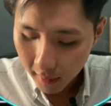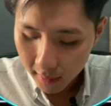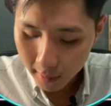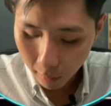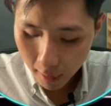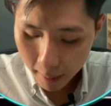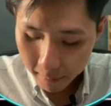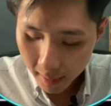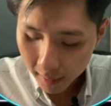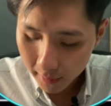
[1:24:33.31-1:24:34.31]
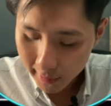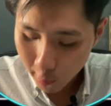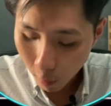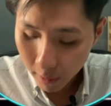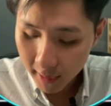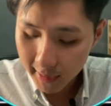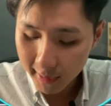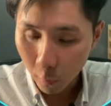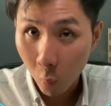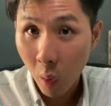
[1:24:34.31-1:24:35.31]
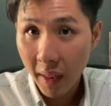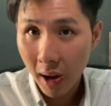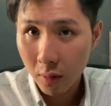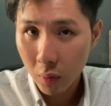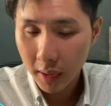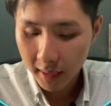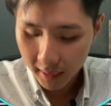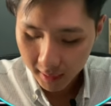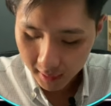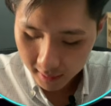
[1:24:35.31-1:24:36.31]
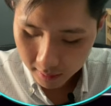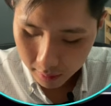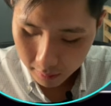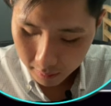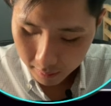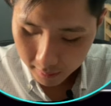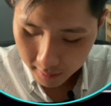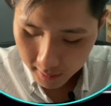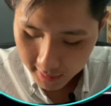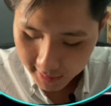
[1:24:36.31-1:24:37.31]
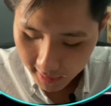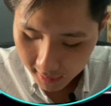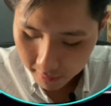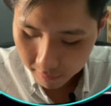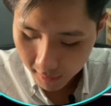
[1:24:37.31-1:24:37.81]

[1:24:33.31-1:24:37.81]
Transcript: So I'm storing this 100 into the second